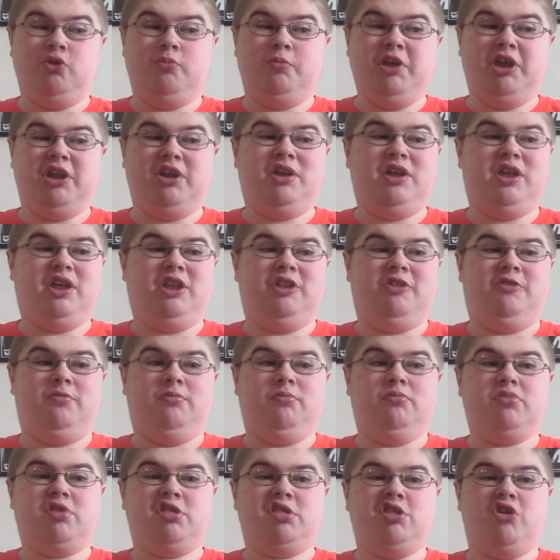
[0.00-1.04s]
bit
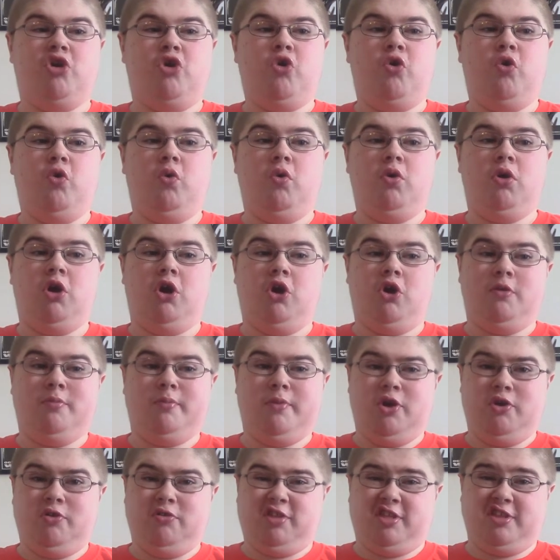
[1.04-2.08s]
in soul
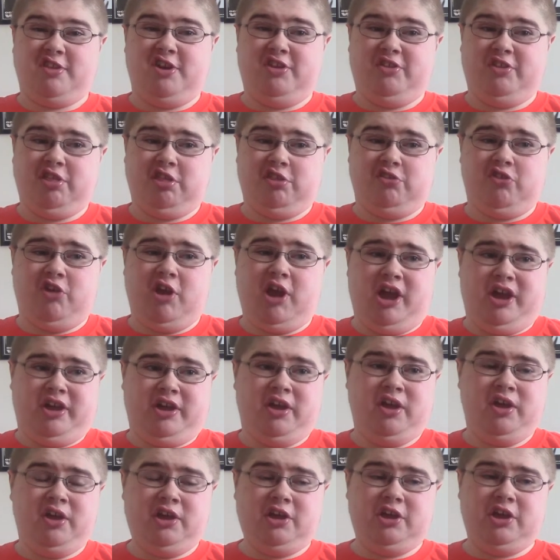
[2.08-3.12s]
almost on this
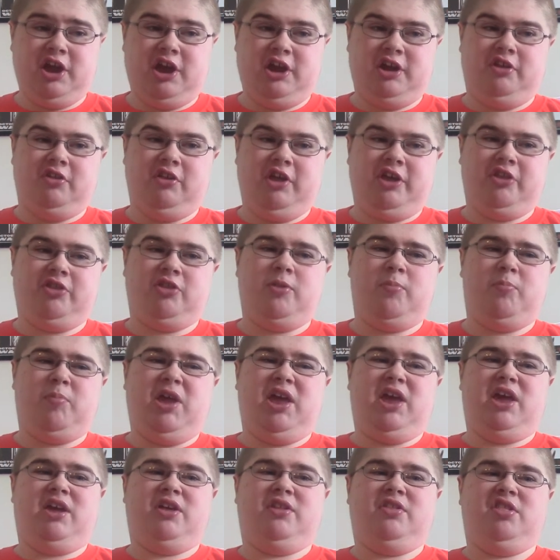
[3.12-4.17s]
track. Kind of like the
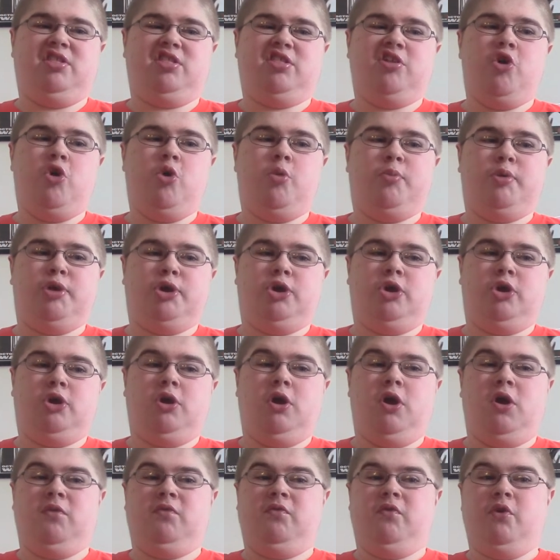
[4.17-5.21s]
band's opener
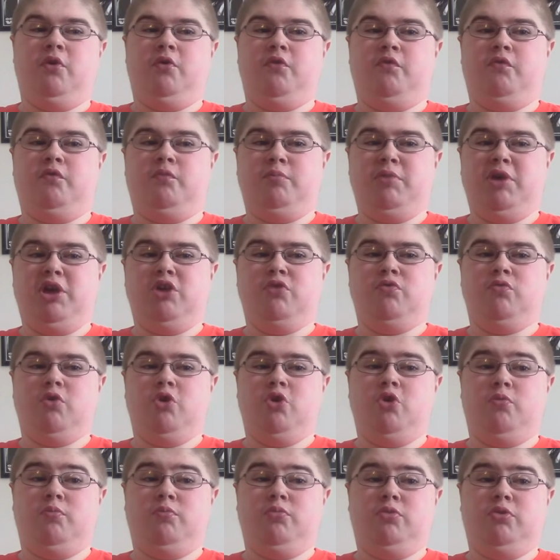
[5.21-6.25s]
off of B
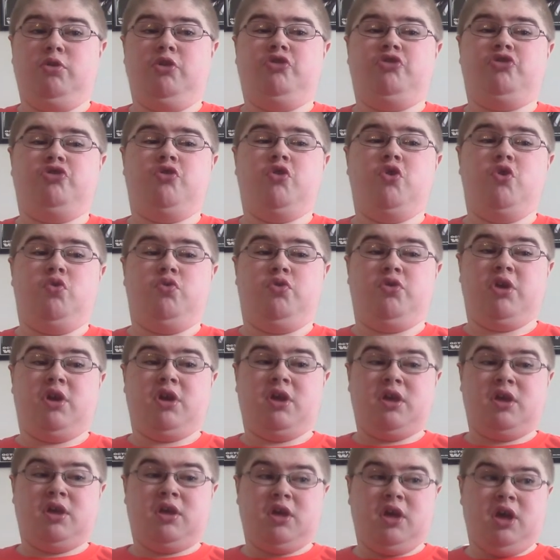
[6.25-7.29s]
Room, The Truth.
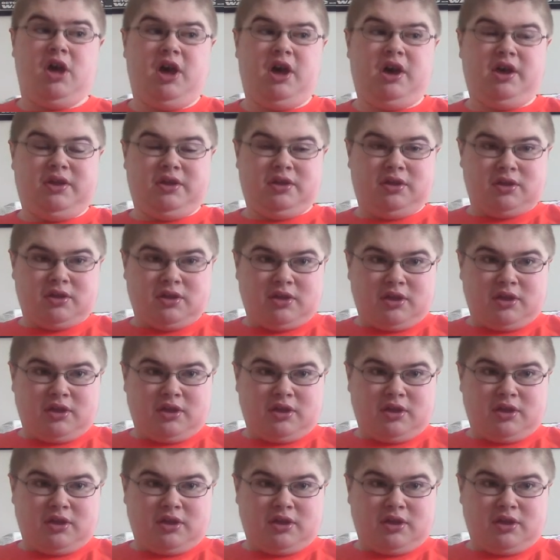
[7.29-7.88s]
The